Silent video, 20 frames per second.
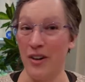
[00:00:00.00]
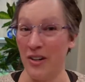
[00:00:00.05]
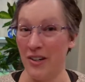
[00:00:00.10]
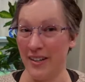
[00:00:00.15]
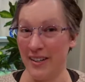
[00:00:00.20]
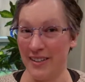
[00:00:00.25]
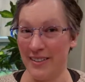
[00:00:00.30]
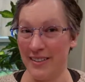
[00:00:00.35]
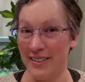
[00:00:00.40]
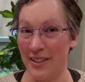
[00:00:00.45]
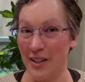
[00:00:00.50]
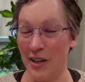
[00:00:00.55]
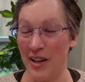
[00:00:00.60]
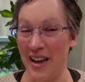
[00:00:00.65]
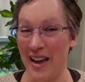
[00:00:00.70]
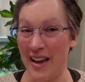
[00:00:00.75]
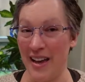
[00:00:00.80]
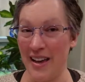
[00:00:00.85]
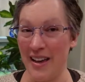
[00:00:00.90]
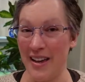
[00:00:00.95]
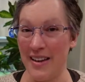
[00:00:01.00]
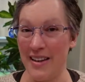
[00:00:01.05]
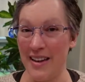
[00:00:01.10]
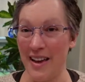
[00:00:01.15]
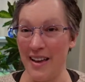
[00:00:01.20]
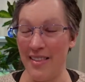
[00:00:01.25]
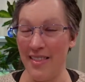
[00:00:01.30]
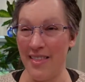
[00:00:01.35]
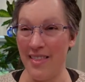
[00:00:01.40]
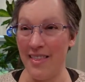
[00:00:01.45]
artist. And
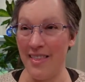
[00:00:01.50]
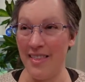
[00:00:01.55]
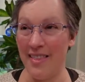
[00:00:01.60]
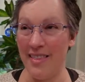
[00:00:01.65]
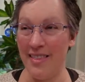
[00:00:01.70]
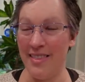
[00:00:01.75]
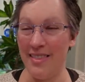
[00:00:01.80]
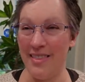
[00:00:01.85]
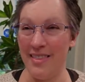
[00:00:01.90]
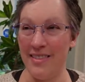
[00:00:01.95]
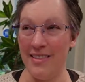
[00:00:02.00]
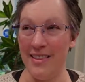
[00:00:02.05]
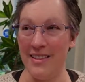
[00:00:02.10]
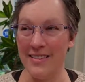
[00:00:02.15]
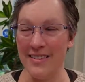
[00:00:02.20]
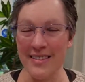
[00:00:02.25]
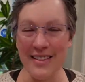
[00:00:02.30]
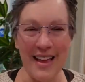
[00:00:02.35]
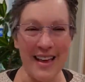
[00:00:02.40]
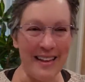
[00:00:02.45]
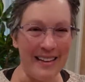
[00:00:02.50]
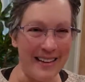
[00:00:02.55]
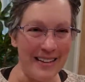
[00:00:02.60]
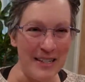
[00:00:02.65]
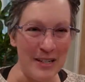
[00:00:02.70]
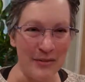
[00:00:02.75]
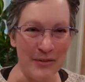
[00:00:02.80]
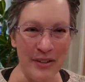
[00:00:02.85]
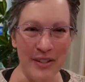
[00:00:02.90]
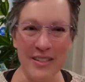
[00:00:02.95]
slightly
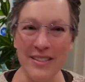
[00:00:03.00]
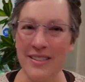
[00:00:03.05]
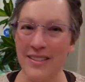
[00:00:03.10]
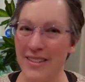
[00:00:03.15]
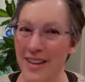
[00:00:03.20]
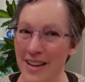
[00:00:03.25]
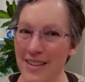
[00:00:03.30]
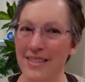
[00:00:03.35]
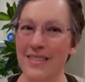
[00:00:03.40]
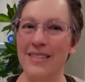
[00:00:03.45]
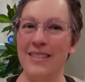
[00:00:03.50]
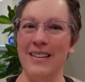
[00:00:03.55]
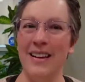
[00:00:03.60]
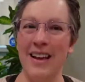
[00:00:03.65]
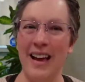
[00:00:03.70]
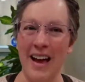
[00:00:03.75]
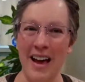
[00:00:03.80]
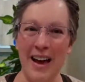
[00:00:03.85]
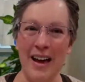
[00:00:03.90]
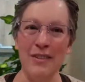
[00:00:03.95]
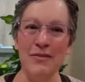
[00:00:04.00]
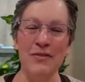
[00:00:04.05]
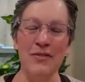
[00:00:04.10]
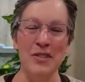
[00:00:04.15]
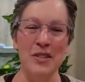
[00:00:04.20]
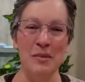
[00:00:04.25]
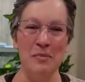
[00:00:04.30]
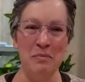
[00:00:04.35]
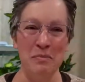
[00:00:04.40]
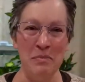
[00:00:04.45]
different. Doesn't have
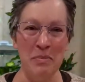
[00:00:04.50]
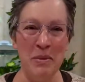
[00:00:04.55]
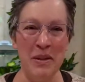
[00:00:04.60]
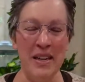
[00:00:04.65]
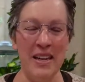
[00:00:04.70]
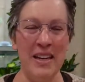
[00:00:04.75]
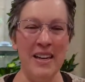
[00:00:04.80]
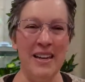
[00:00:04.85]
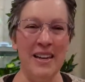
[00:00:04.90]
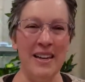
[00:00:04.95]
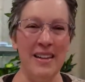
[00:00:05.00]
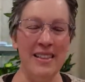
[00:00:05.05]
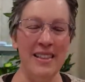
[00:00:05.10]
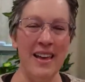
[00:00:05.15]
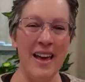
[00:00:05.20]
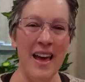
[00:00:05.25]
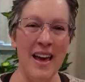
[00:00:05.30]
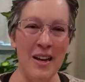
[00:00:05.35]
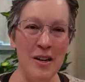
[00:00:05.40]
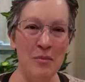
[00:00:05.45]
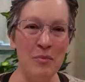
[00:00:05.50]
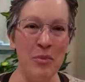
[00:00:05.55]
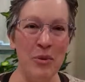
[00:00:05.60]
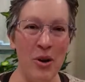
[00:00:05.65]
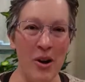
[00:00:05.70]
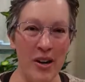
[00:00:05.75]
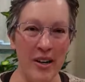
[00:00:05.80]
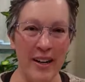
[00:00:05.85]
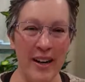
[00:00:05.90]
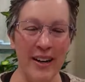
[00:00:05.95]
to be the end
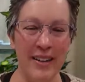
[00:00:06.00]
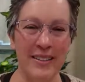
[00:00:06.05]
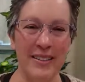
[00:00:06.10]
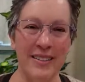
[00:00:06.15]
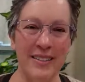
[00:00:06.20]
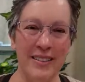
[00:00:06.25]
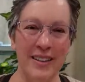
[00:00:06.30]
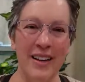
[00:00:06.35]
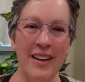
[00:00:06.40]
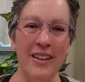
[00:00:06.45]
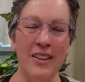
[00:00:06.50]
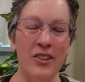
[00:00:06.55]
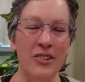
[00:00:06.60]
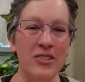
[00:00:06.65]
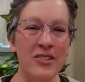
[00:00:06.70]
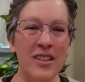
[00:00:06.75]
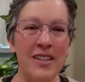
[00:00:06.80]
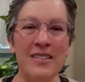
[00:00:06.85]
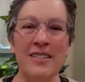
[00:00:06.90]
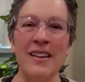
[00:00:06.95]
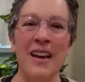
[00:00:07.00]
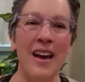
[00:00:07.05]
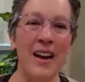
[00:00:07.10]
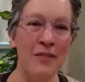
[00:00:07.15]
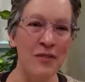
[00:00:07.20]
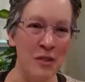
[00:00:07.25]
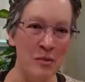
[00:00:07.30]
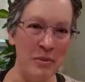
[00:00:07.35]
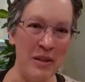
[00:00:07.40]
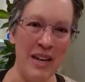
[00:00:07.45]
product. There doesn't
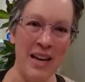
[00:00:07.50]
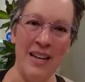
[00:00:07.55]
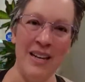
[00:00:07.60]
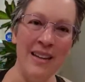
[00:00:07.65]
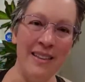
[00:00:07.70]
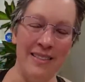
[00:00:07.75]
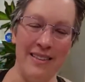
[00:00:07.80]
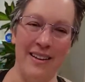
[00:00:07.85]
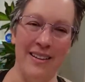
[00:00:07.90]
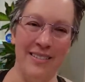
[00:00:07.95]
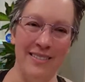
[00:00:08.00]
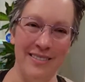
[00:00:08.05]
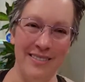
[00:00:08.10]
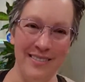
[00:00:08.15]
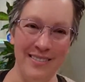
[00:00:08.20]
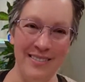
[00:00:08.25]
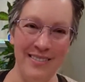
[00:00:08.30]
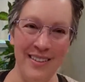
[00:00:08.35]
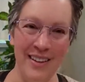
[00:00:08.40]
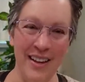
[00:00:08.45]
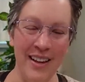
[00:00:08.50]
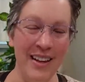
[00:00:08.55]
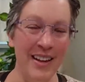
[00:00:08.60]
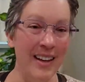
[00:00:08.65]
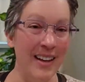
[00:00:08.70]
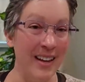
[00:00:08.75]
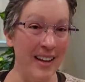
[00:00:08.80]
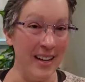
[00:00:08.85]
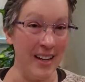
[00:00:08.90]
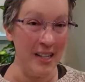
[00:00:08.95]
have to be anything.
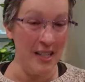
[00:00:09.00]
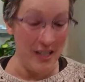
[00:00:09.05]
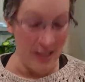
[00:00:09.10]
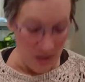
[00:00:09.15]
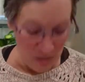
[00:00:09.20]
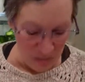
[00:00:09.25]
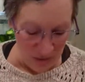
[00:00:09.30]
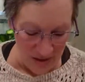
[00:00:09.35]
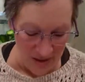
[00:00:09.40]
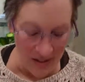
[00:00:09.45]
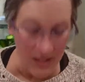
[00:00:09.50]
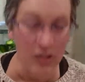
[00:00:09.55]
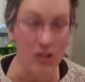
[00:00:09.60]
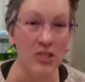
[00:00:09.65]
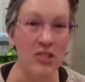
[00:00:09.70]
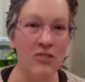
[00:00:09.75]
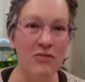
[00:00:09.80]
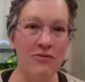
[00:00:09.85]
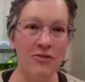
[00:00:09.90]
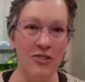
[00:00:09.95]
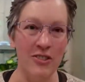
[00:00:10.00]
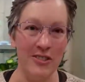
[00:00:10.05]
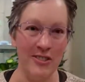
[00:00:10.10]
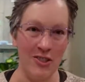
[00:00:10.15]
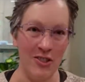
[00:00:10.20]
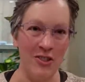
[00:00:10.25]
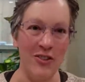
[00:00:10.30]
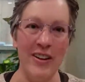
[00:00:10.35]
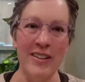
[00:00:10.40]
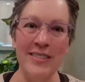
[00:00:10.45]
It can just be
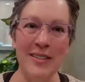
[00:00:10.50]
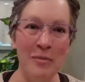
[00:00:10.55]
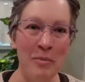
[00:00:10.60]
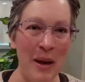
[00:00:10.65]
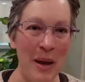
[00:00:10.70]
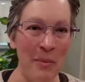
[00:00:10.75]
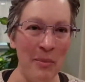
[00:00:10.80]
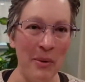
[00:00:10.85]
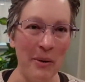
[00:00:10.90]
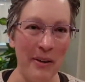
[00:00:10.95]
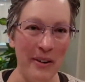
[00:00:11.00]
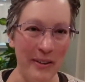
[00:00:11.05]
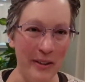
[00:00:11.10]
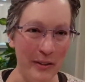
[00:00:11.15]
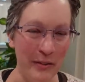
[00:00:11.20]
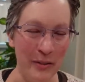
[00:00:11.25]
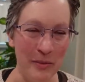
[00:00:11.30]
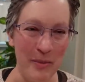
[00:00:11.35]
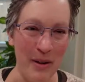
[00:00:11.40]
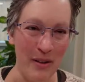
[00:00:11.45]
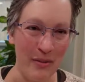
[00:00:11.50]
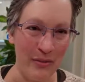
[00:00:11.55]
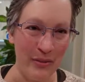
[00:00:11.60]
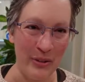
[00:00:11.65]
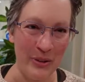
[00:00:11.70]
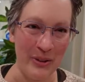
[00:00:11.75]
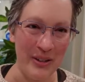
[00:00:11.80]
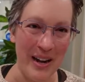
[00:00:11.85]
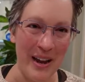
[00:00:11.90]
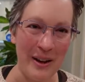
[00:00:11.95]
shreds of paper all over my
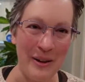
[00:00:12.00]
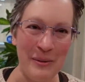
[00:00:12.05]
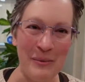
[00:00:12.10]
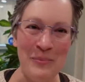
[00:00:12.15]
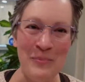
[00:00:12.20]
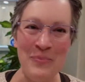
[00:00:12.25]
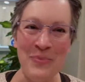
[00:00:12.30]
floor now.